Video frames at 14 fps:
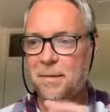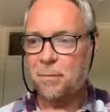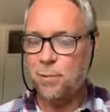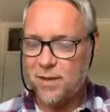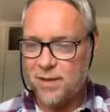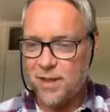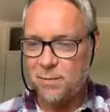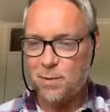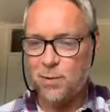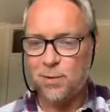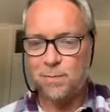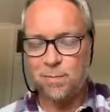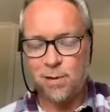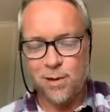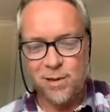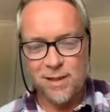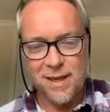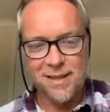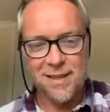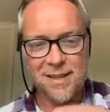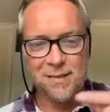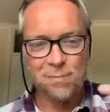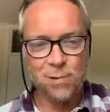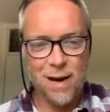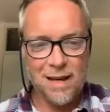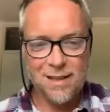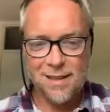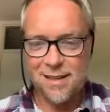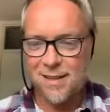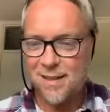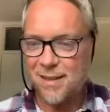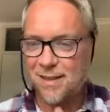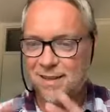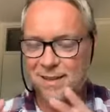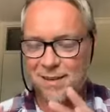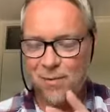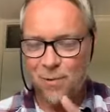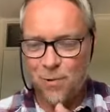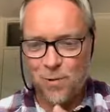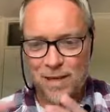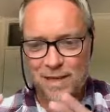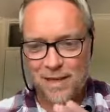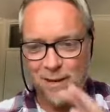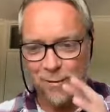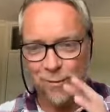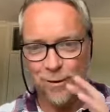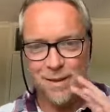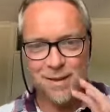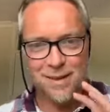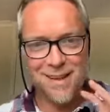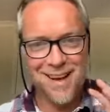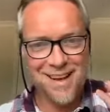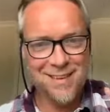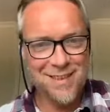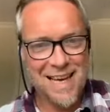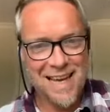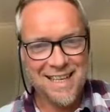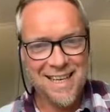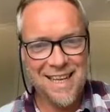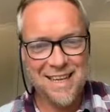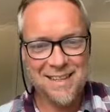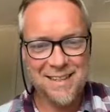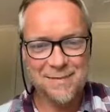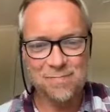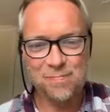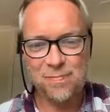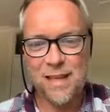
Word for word: principles, processes, practices, and all these different kind of techniques.